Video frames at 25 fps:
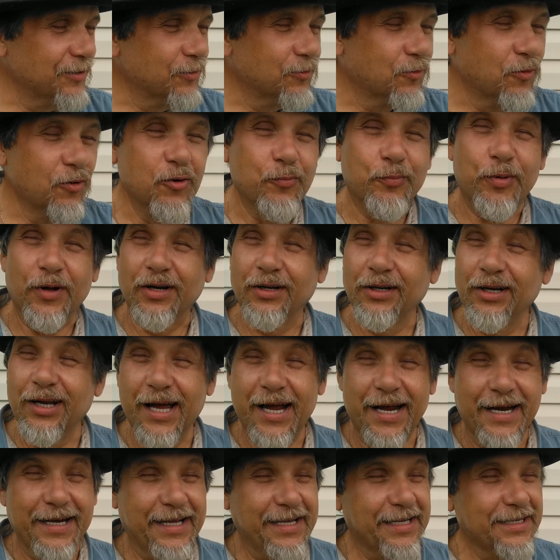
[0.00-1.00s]
group of
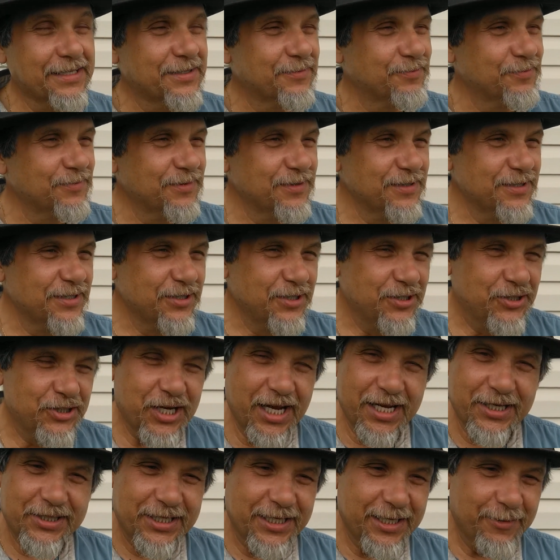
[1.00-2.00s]
ladies
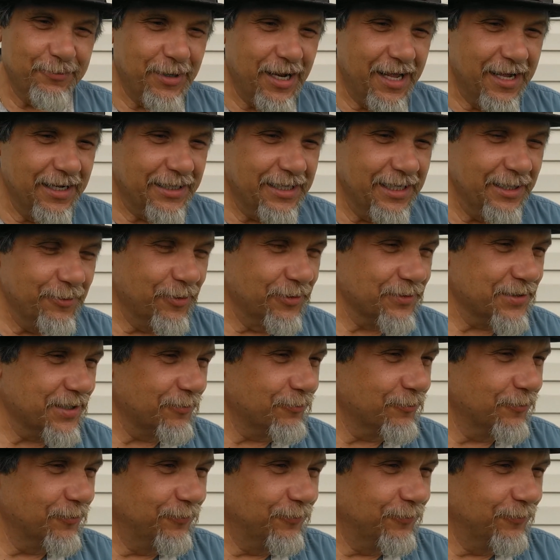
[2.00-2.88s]
chasing him like he was